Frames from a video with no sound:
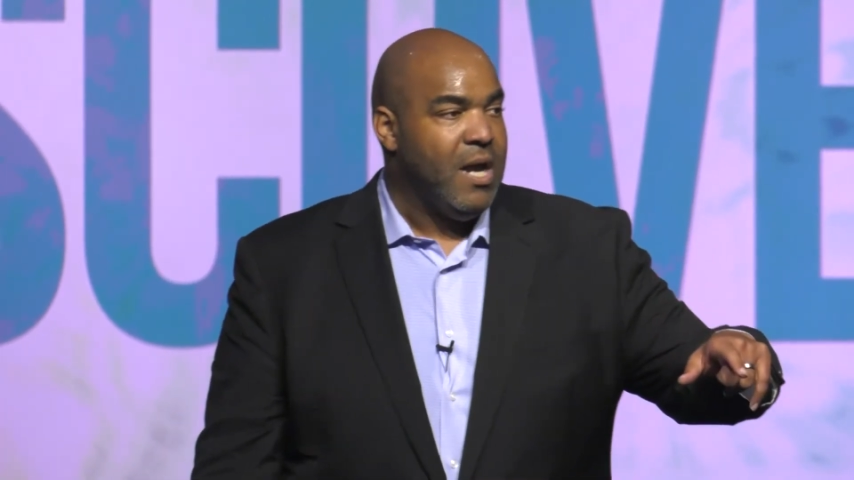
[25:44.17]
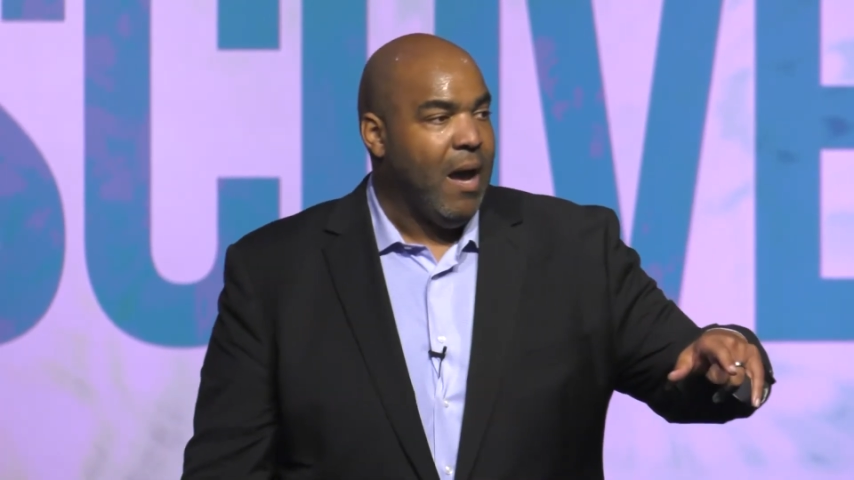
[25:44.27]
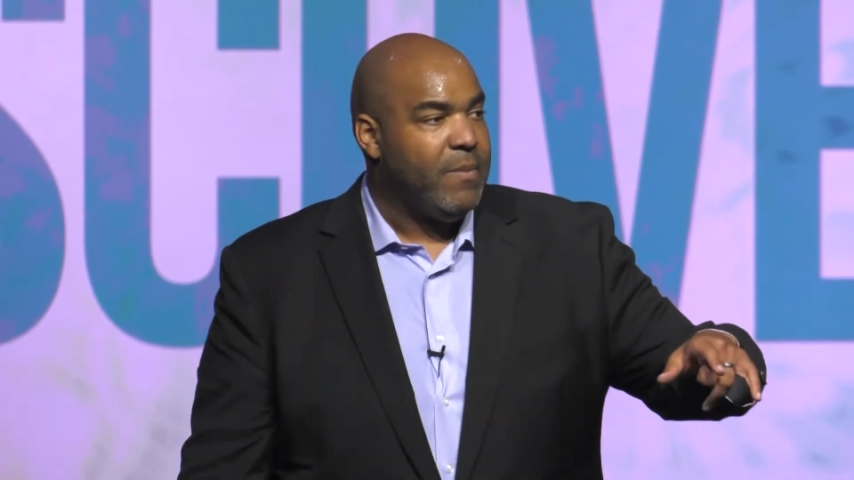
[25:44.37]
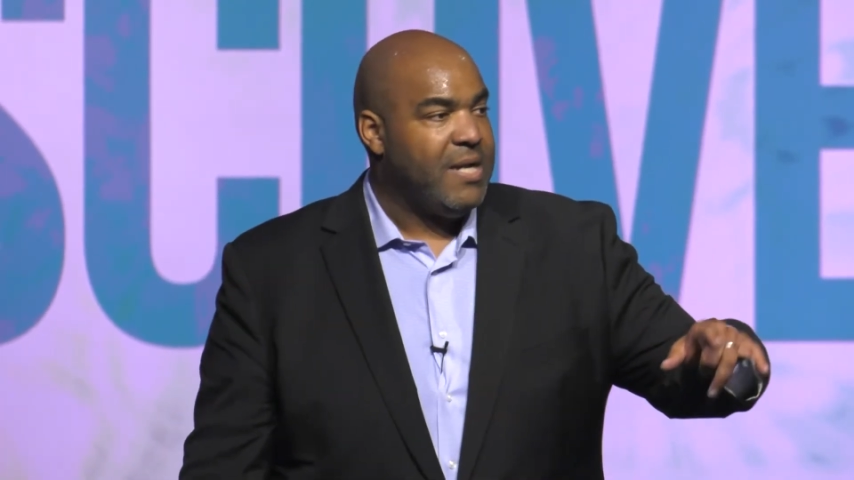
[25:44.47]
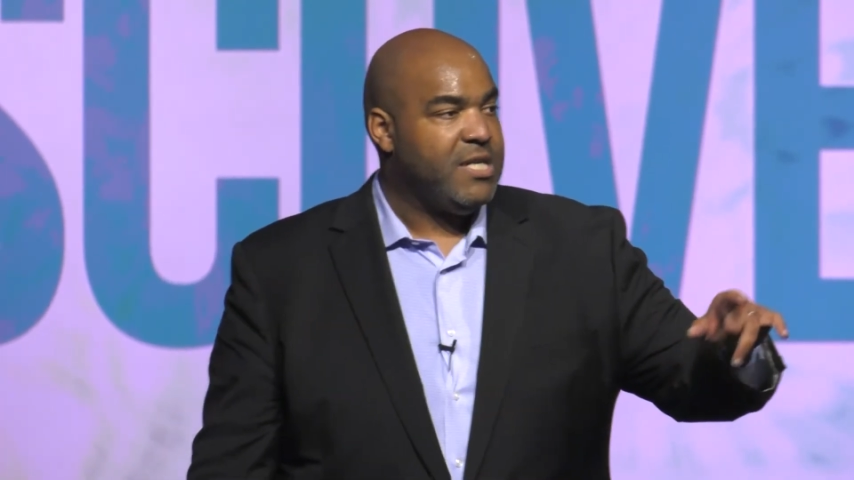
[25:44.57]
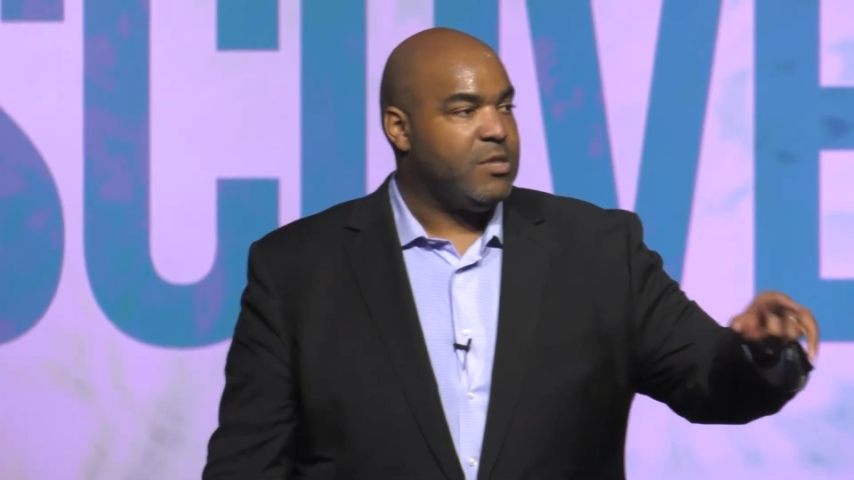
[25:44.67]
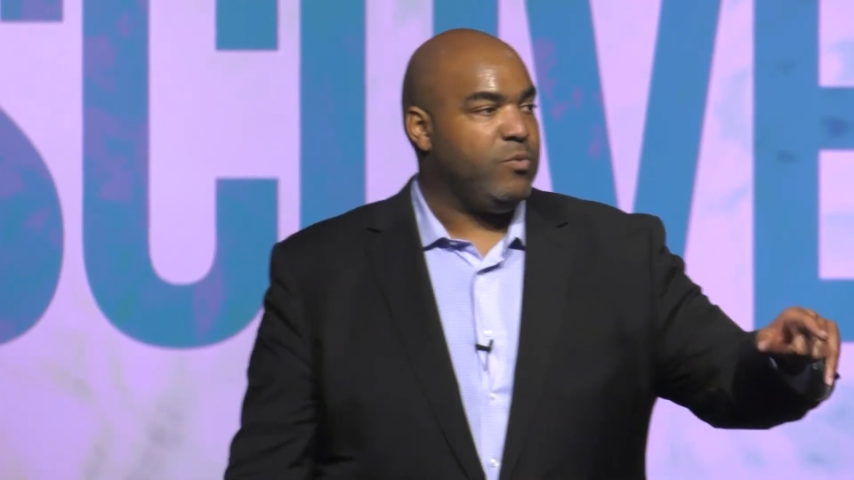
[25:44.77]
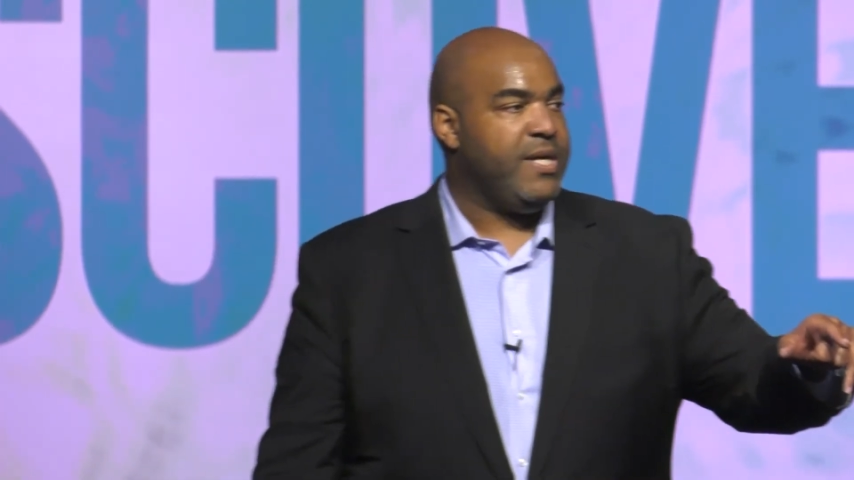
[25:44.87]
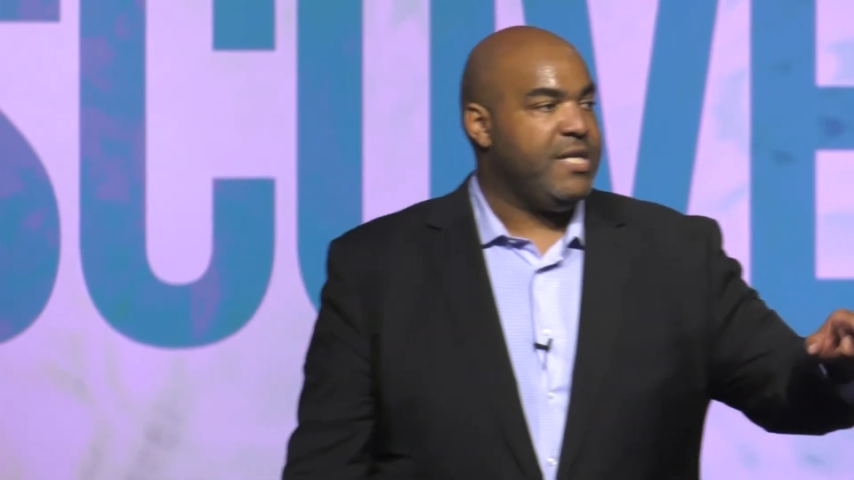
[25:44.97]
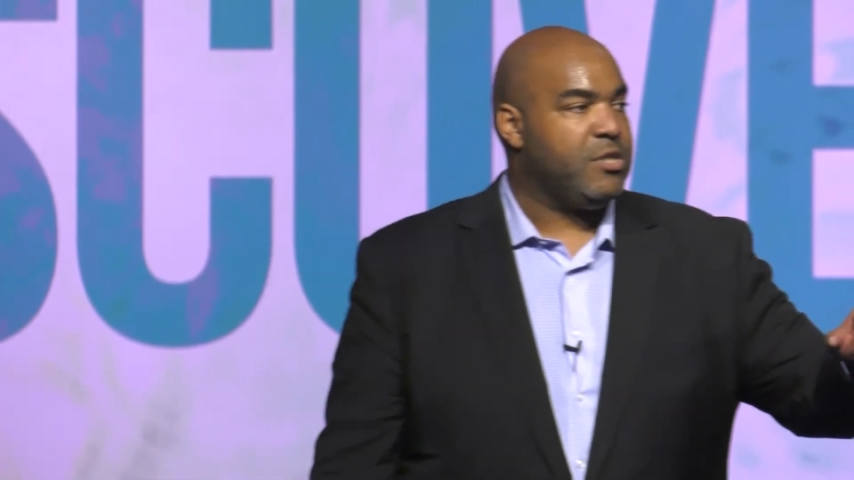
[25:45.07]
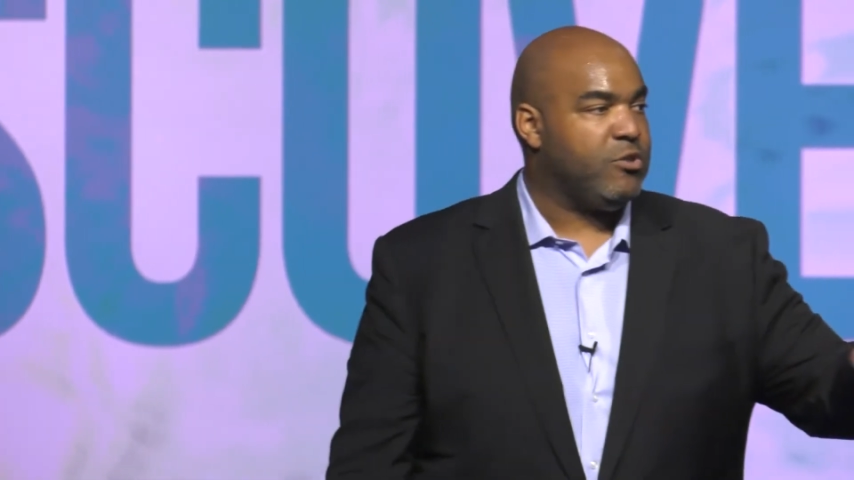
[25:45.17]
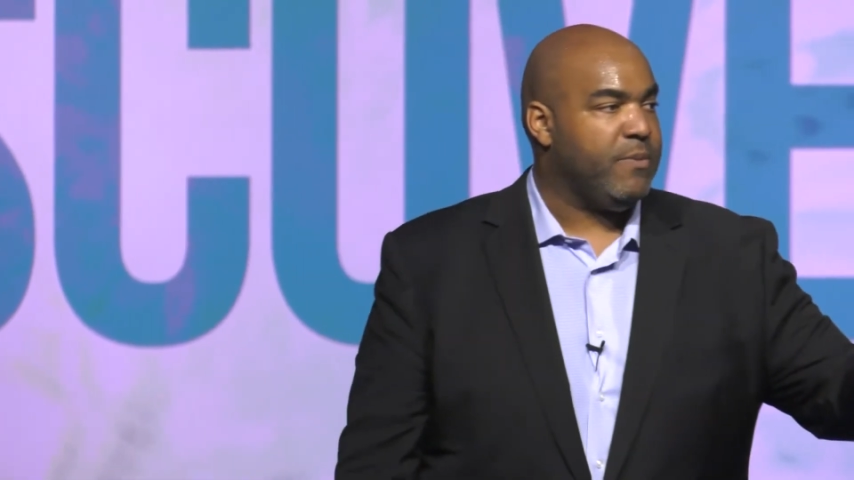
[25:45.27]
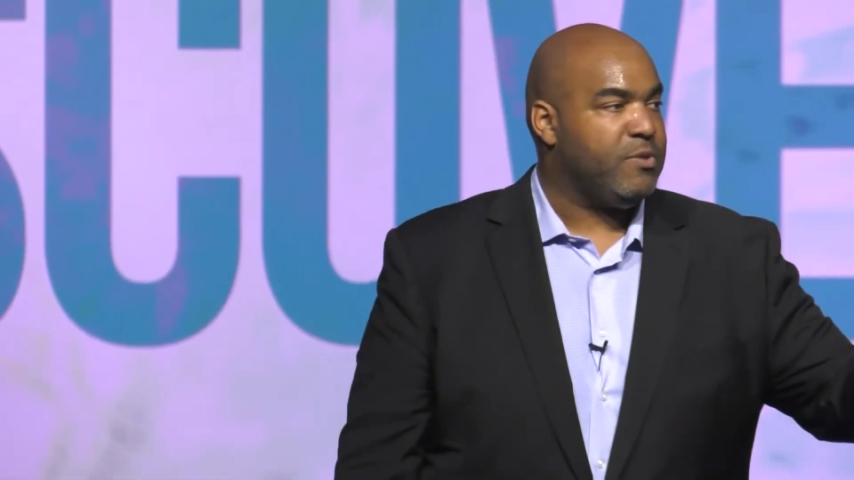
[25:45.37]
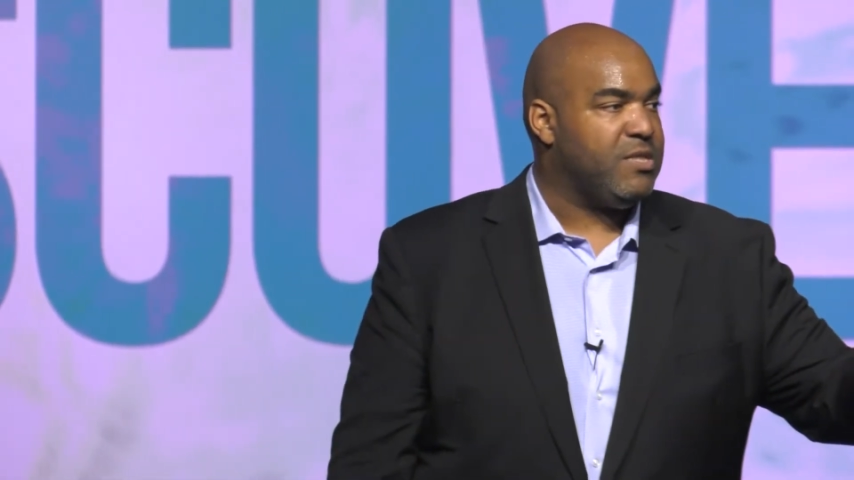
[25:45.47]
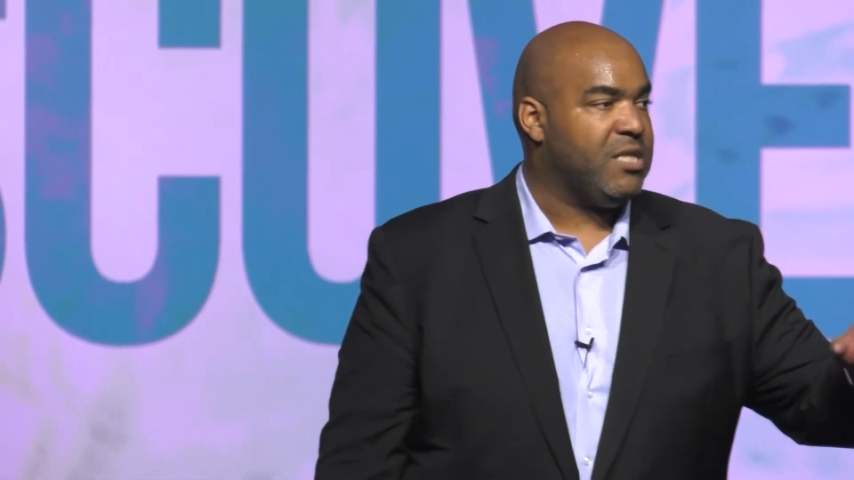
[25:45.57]
I'm not just reading
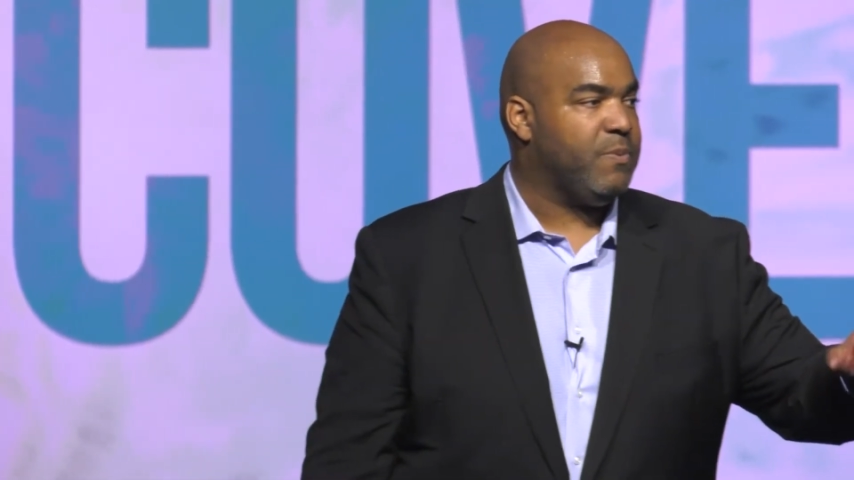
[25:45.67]
scripture just